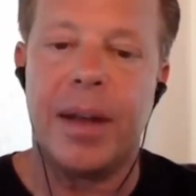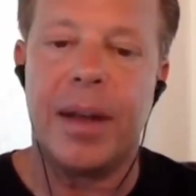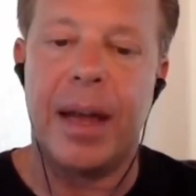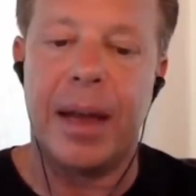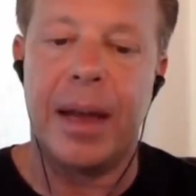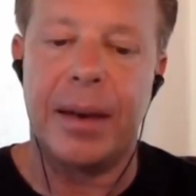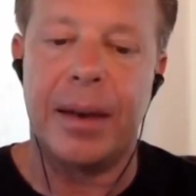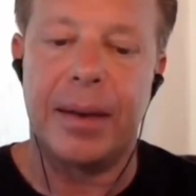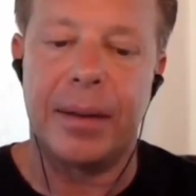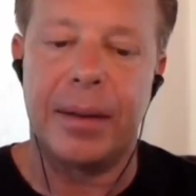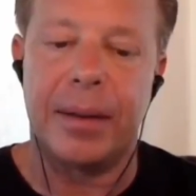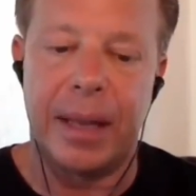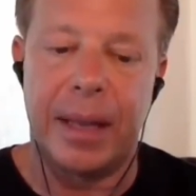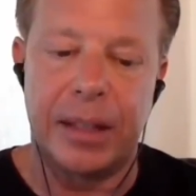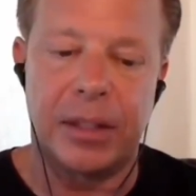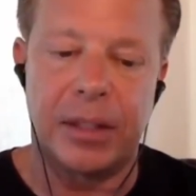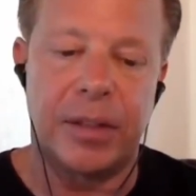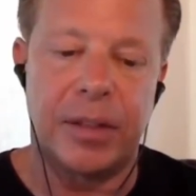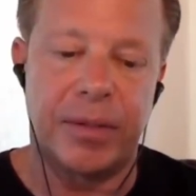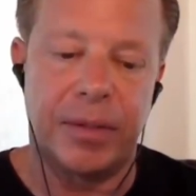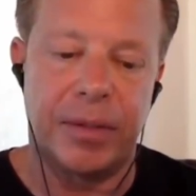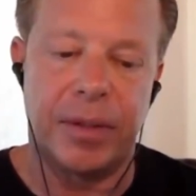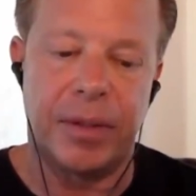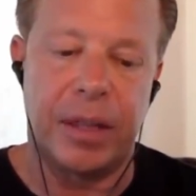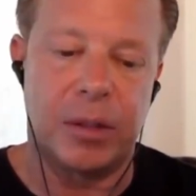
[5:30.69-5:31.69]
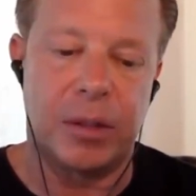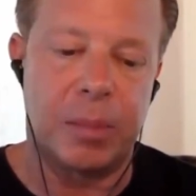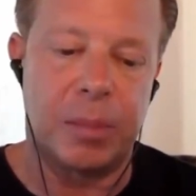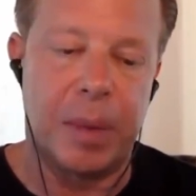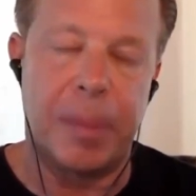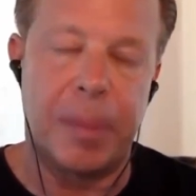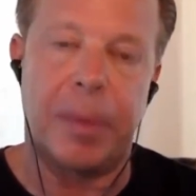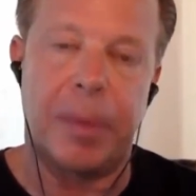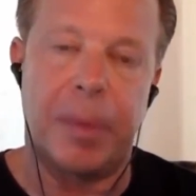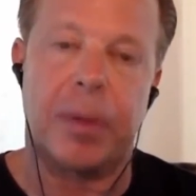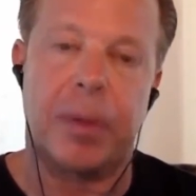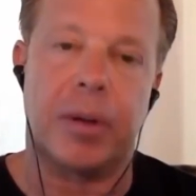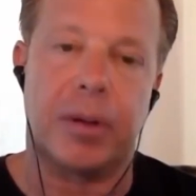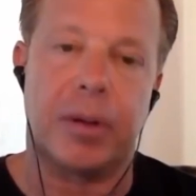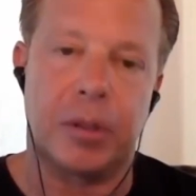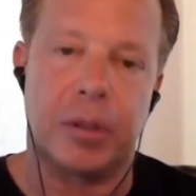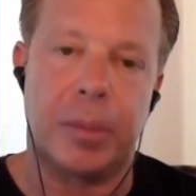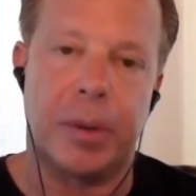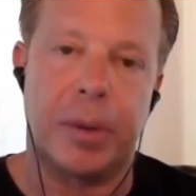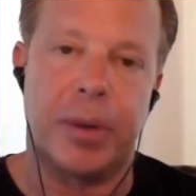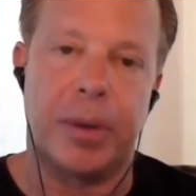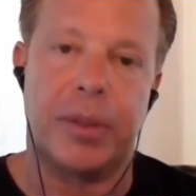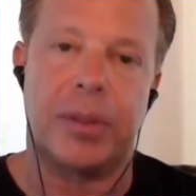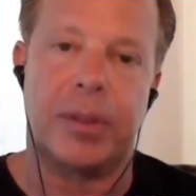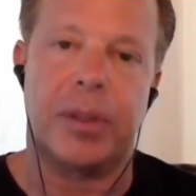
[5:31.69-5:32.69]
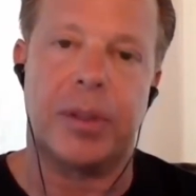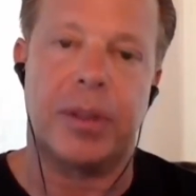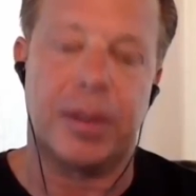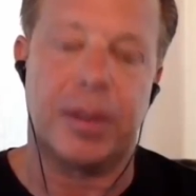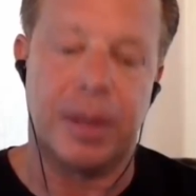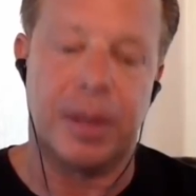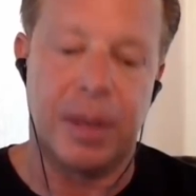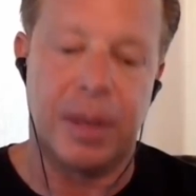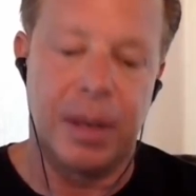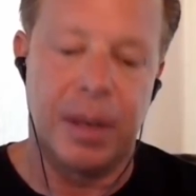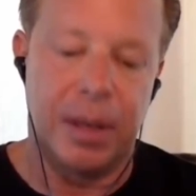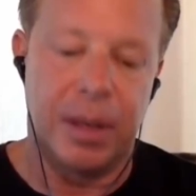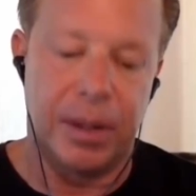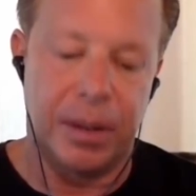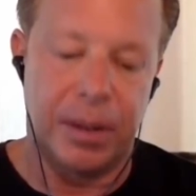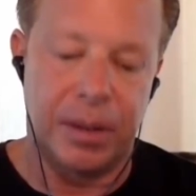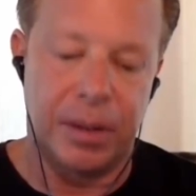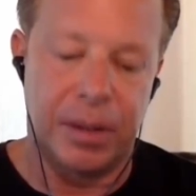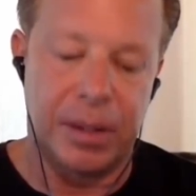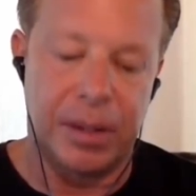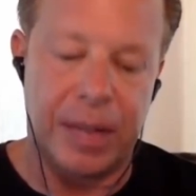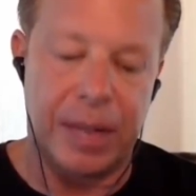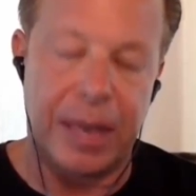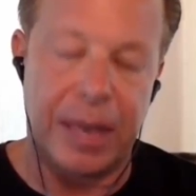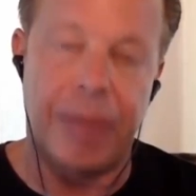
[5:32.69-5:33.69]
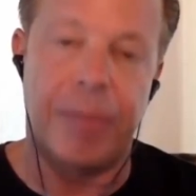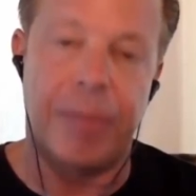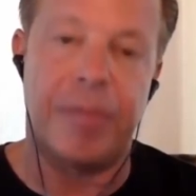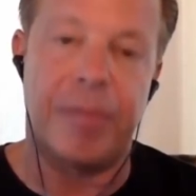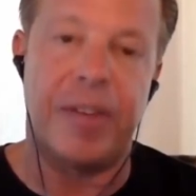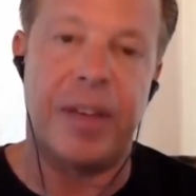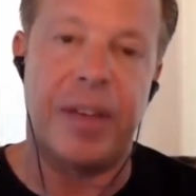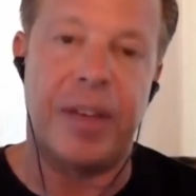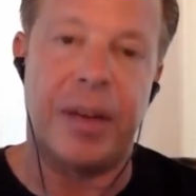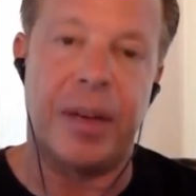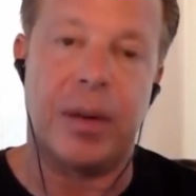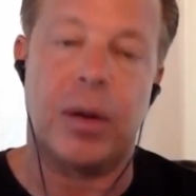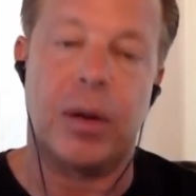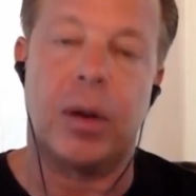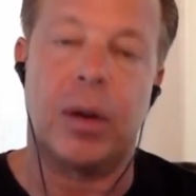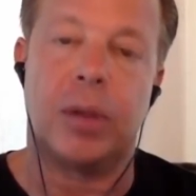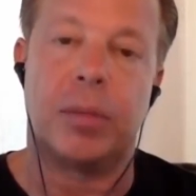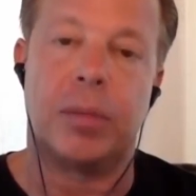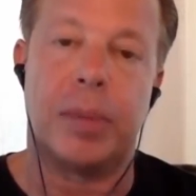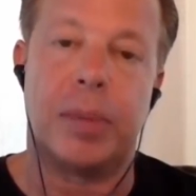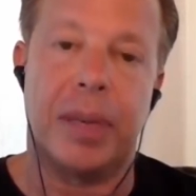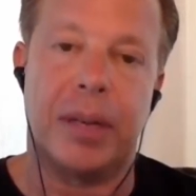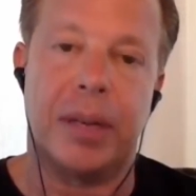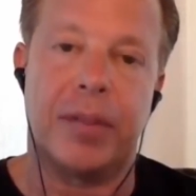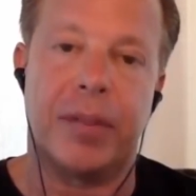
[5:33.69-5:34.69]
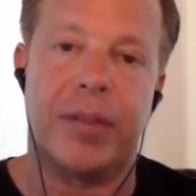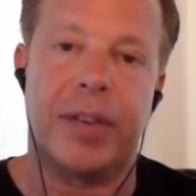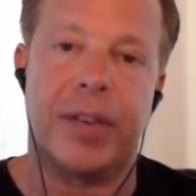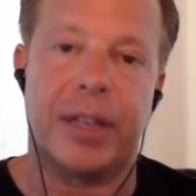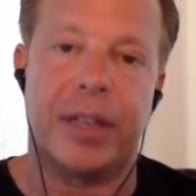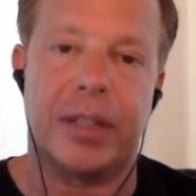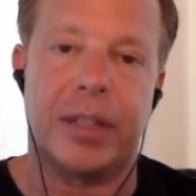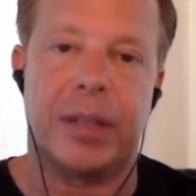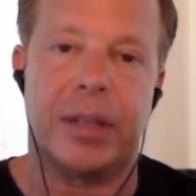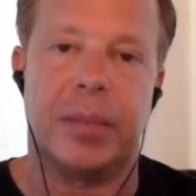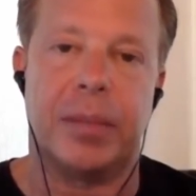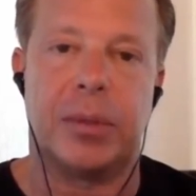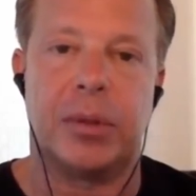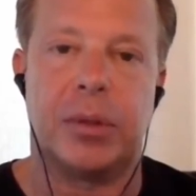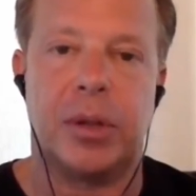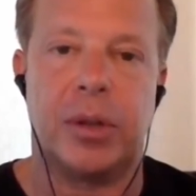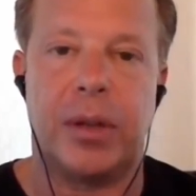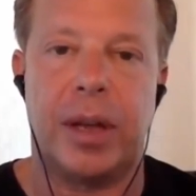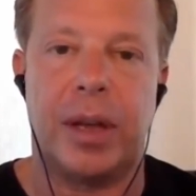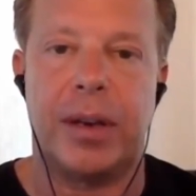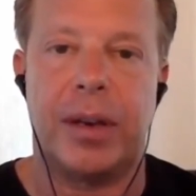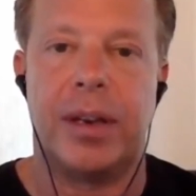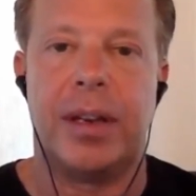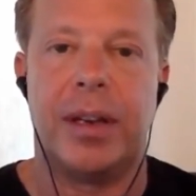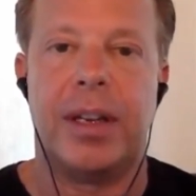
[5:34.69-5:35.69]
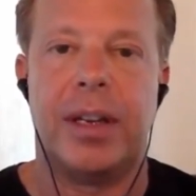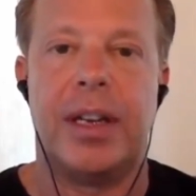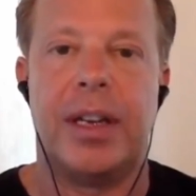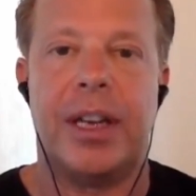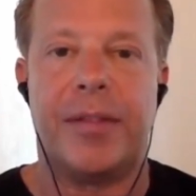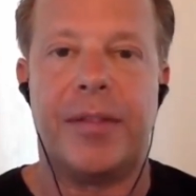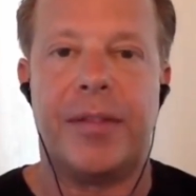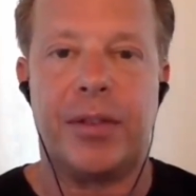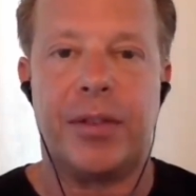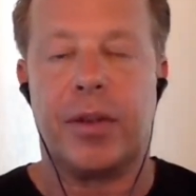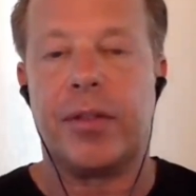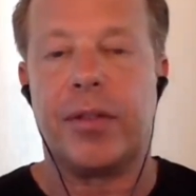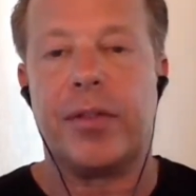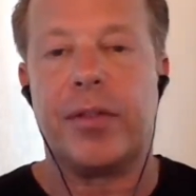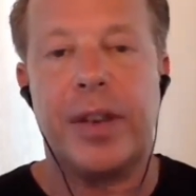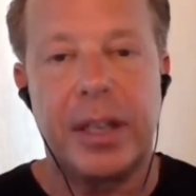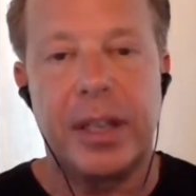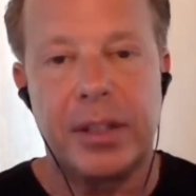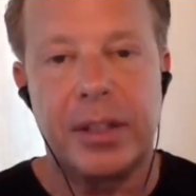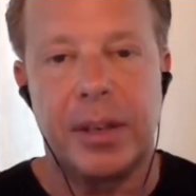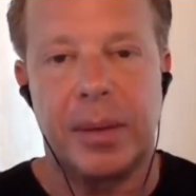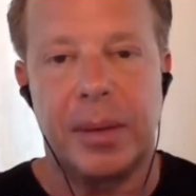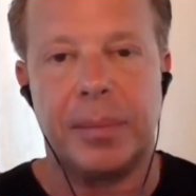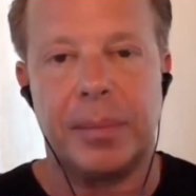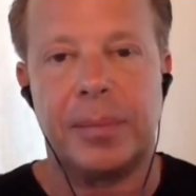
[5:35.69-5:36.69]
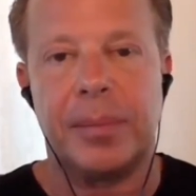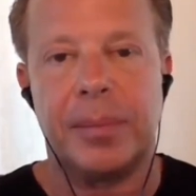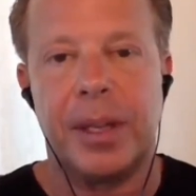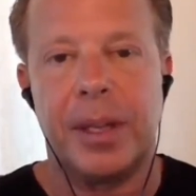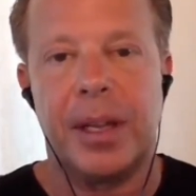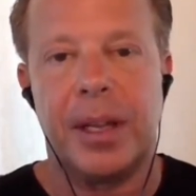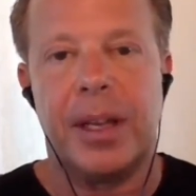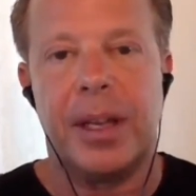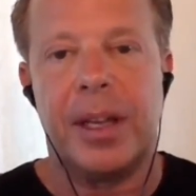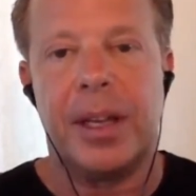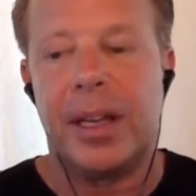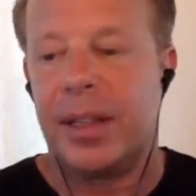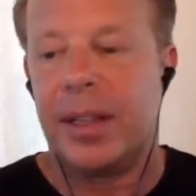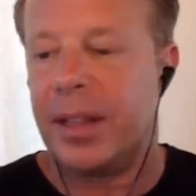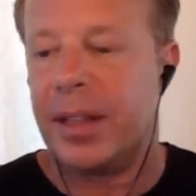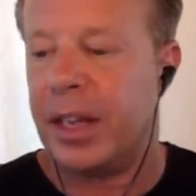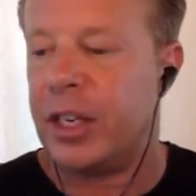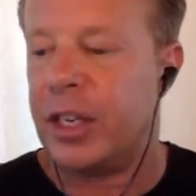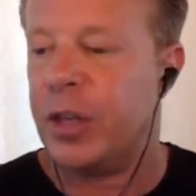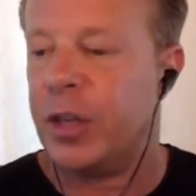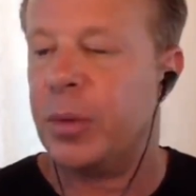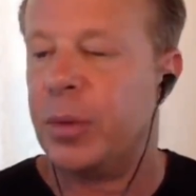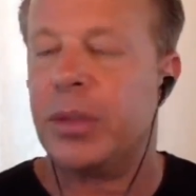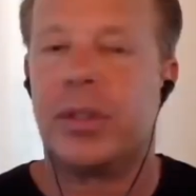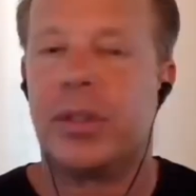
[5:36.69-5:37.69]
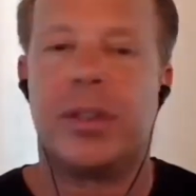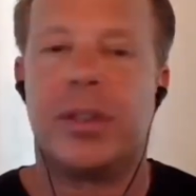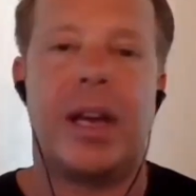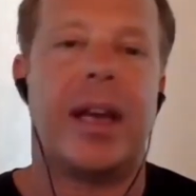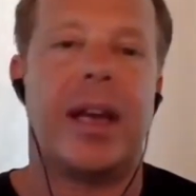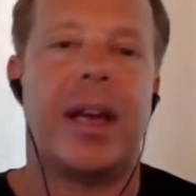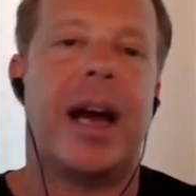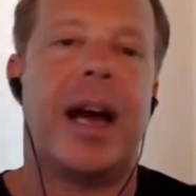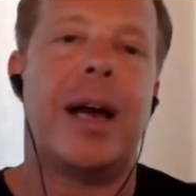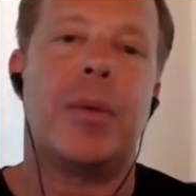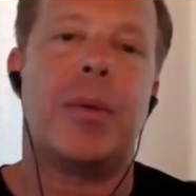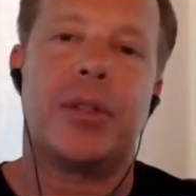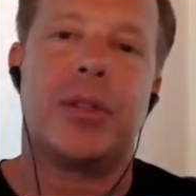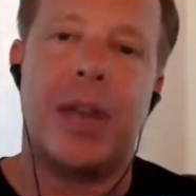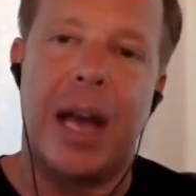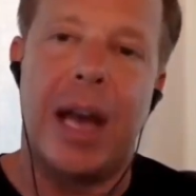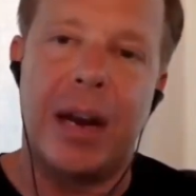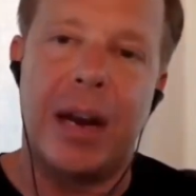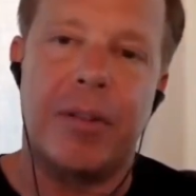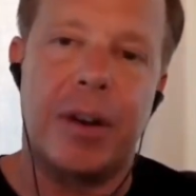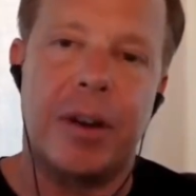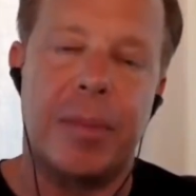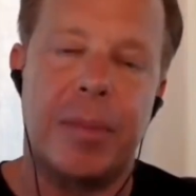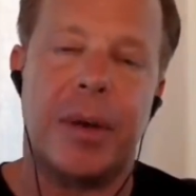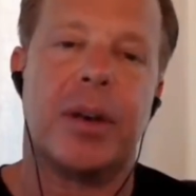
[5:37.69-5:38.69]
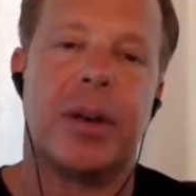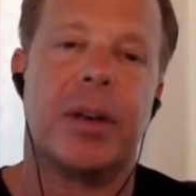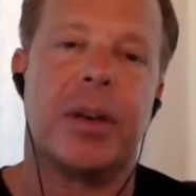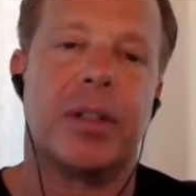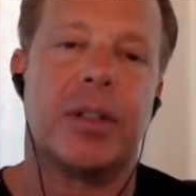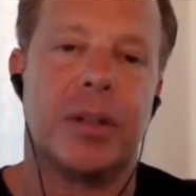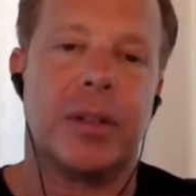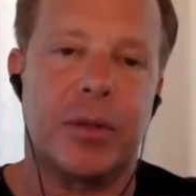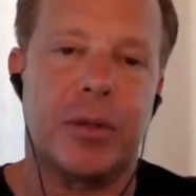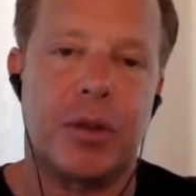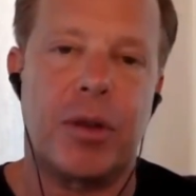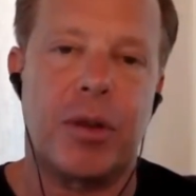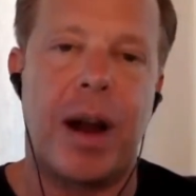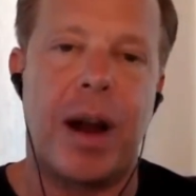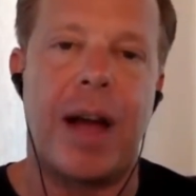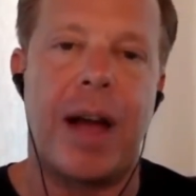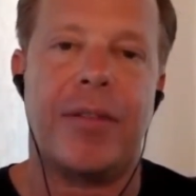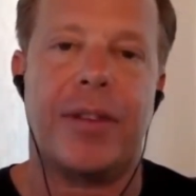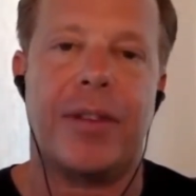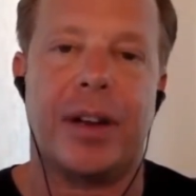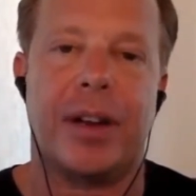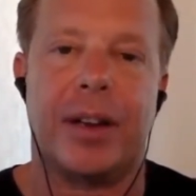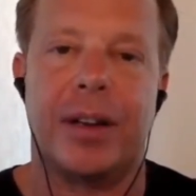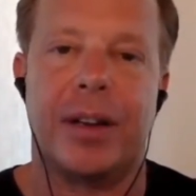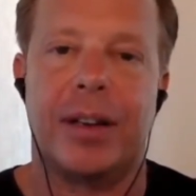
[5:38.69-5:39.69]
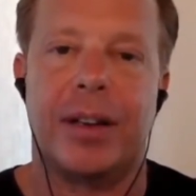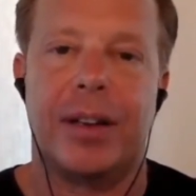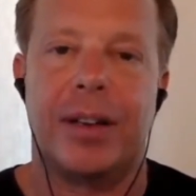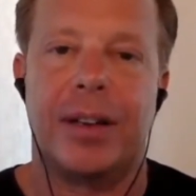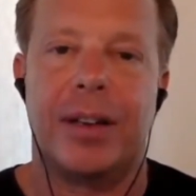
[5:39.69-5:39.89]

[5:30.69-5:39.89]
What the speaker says: and less people are experiencing the state of being called being a victim. So then if you're a victim, then you would say, I was angry because of traffic.